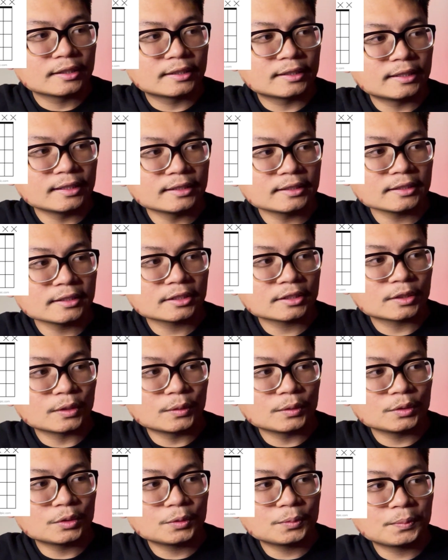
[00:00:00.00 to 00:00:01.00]
this is
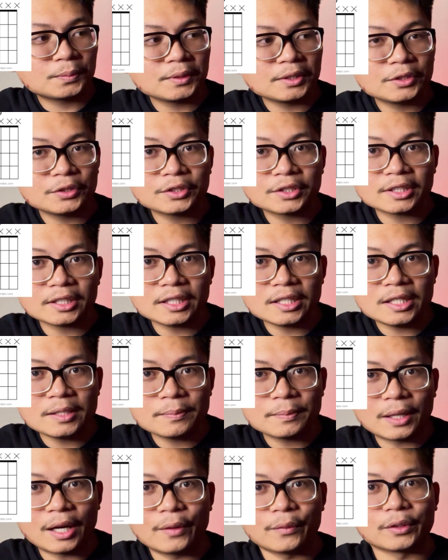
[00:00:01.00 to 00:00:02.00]
going to be your E
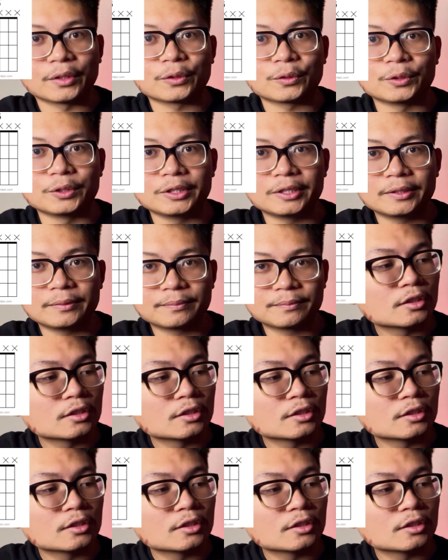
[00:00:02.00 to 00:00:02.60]
power chord.